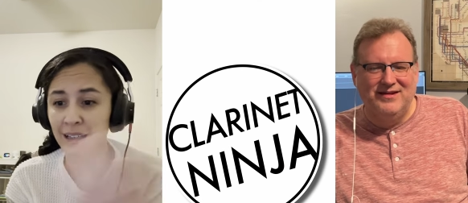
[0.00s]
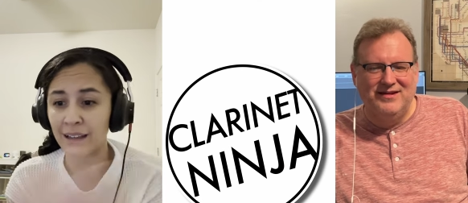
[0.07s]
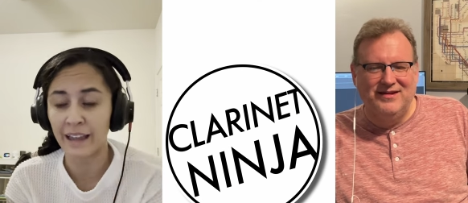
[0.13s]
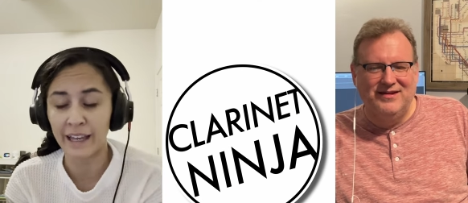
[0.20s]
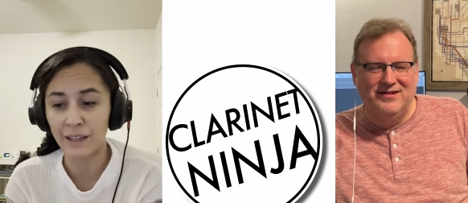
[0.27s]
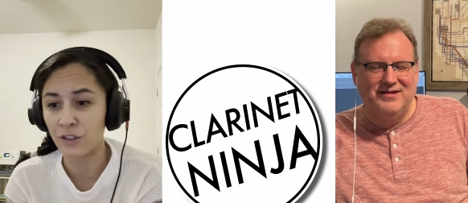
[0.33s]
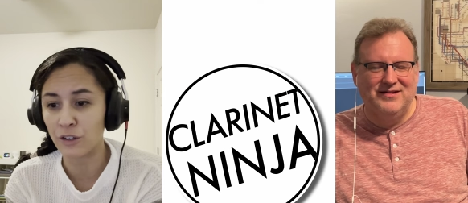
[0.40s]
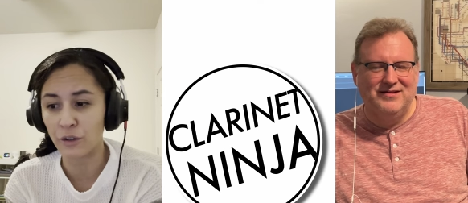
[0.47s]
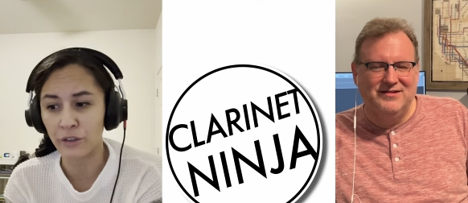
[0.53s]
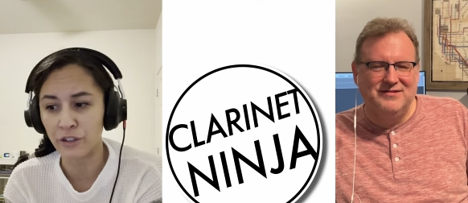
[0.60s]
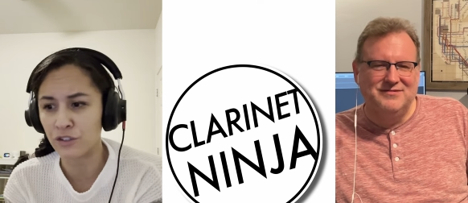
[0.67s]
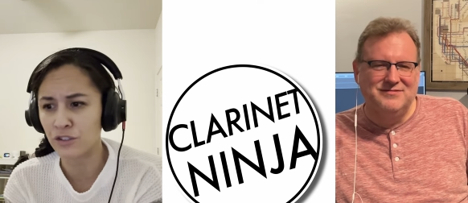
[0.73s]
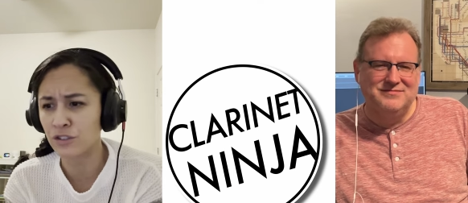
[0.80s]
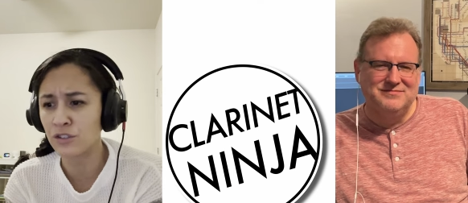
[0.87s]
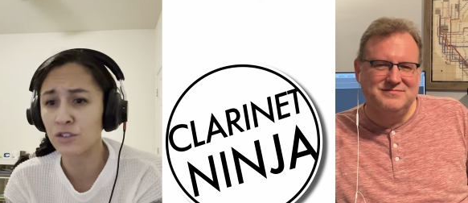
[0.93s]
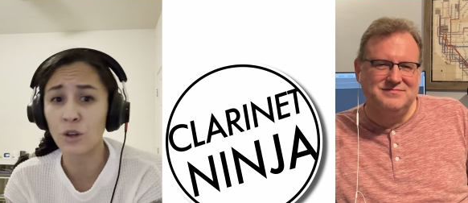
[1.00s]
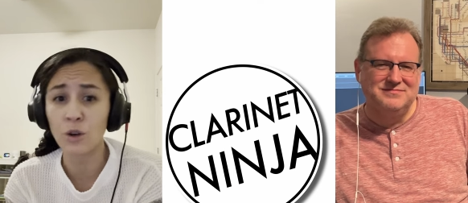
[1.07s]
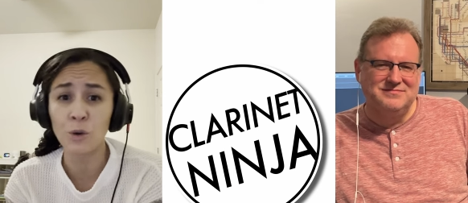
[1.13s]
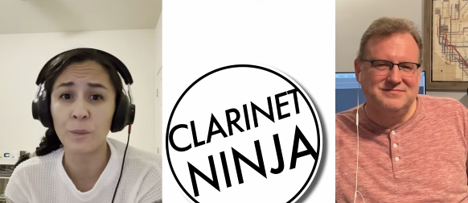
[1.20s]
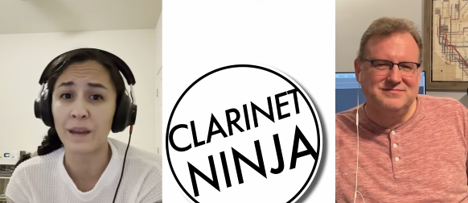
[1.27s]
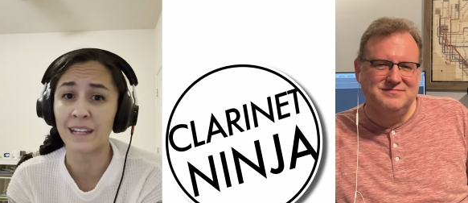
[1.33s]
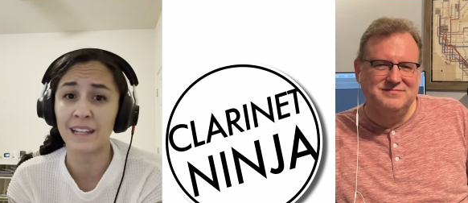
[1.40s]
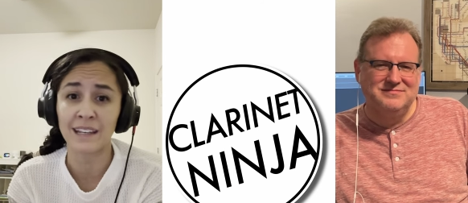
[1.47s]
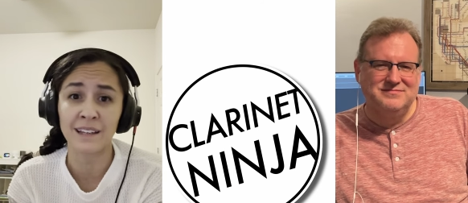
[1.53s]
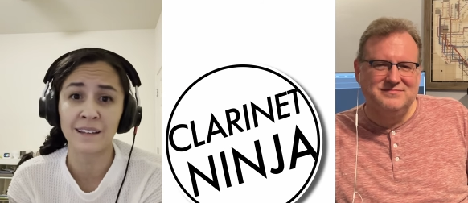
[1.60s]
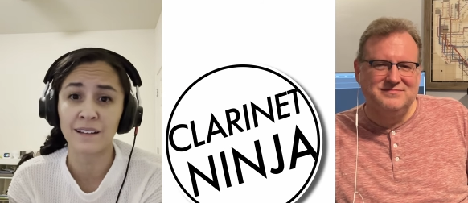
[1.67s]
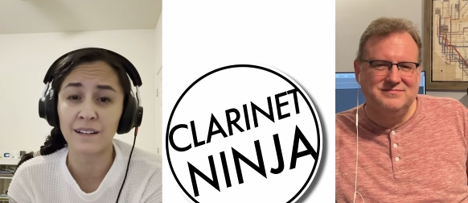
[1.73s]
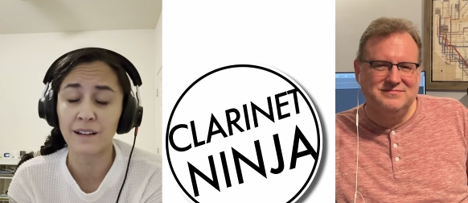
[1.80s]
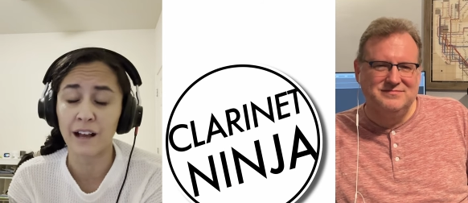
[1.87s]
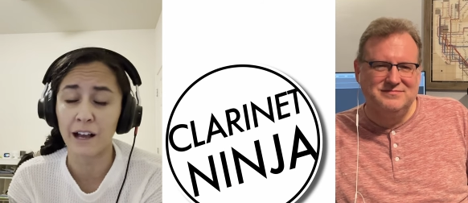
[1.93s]
Speaker 1: like, you know, there's so
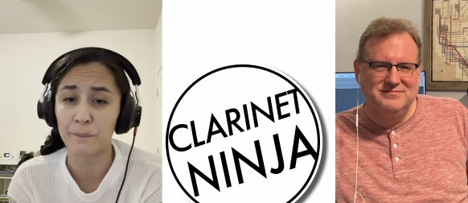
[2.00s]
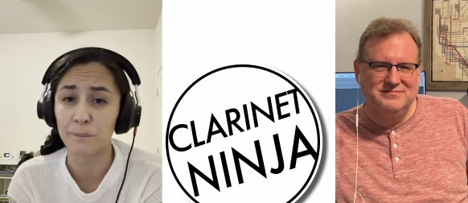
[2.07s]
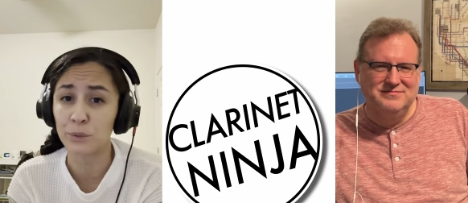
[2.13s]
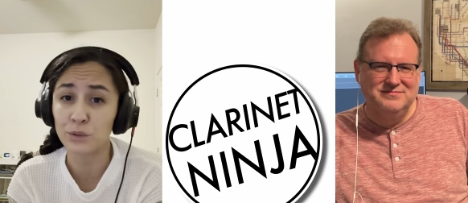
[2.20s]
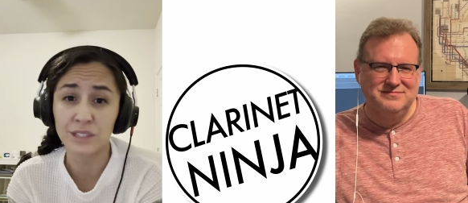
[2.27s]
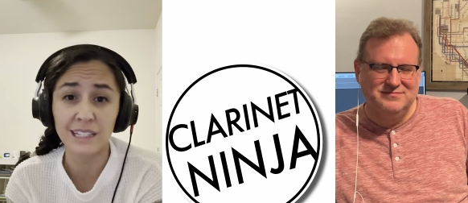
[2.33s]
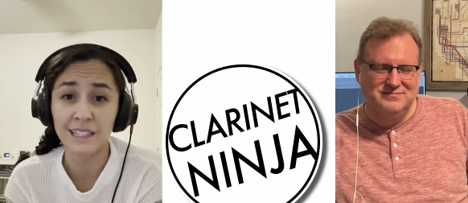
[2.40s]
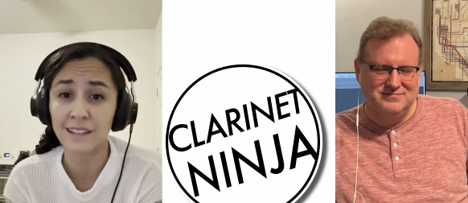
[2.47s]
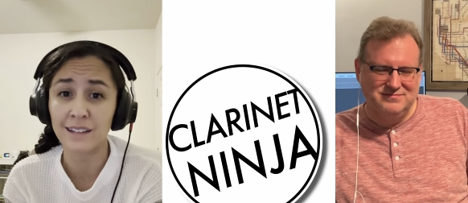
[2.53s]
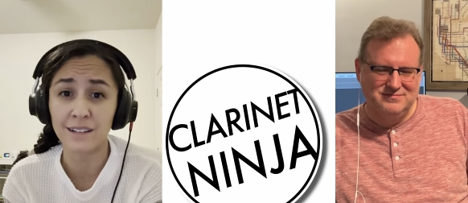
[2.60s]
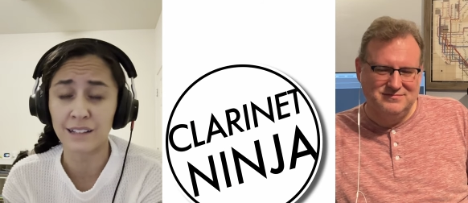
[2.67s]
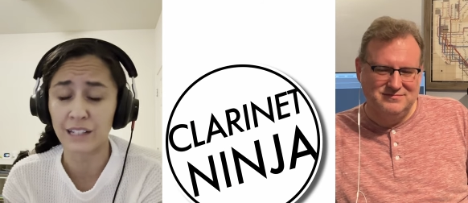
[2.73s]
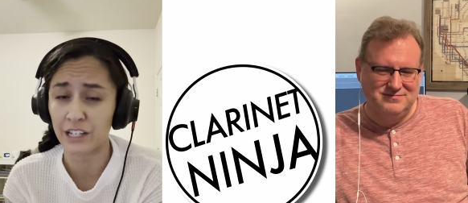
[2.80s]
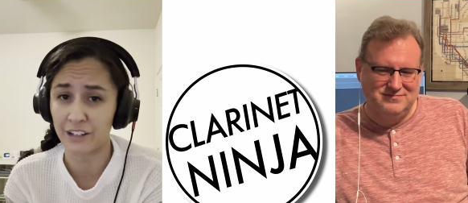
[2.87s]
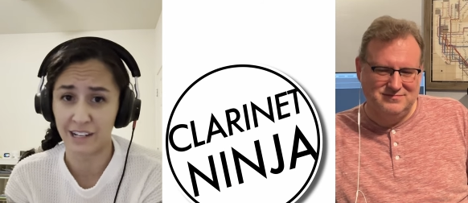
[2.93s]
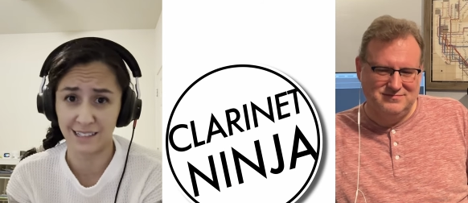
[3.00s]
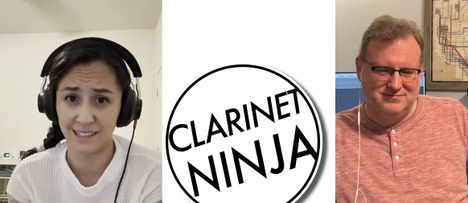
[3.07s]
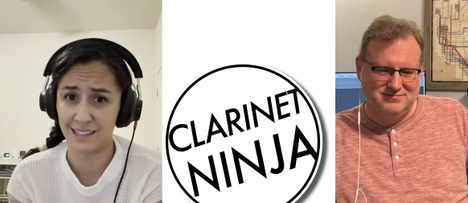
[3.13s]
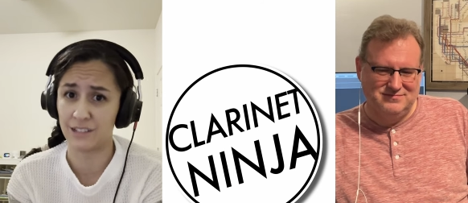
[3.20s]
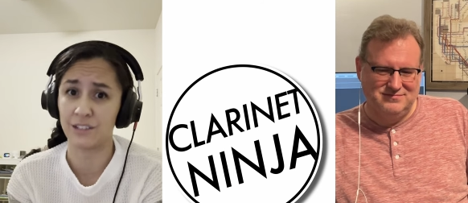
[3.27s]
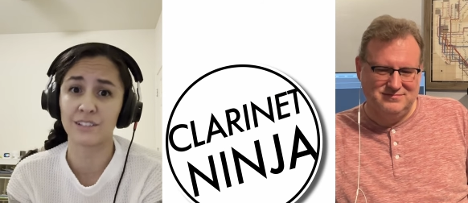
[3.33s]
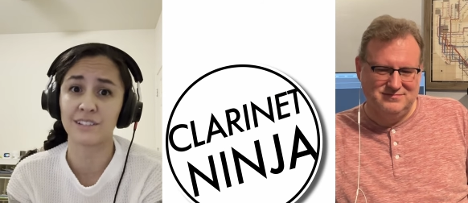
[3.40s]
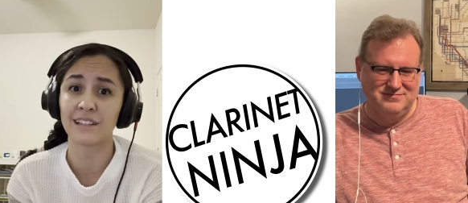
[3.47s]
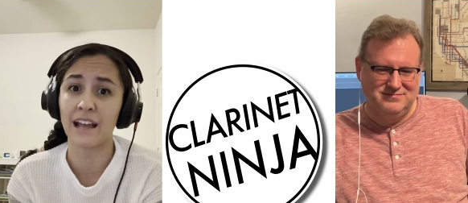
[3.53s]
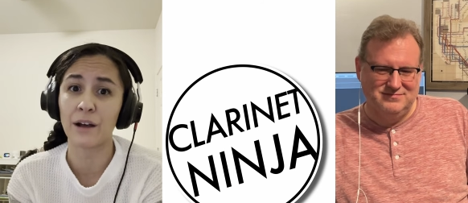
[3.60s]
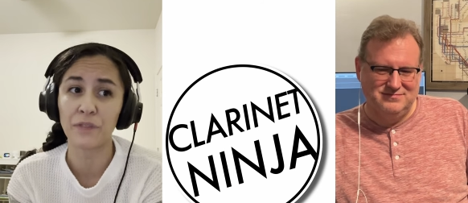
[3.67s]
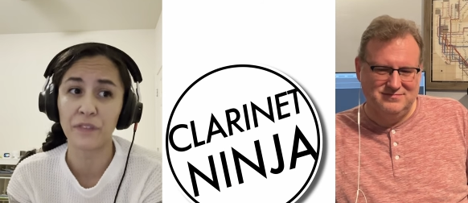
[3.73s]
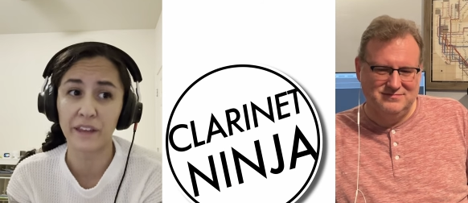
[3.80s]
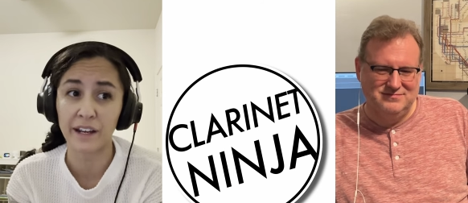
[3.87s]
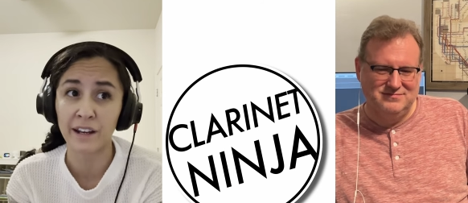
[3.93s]
many boutique clarinet dealers
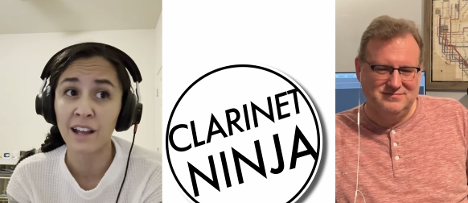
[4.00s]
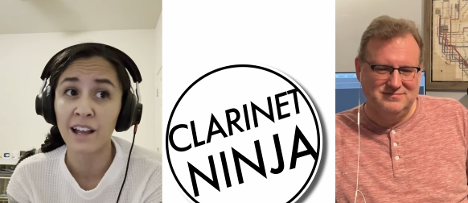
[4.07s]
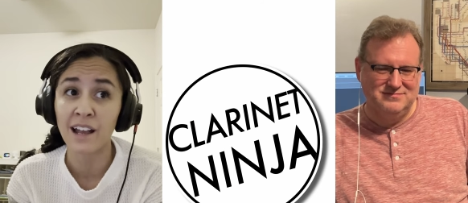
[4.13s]
out there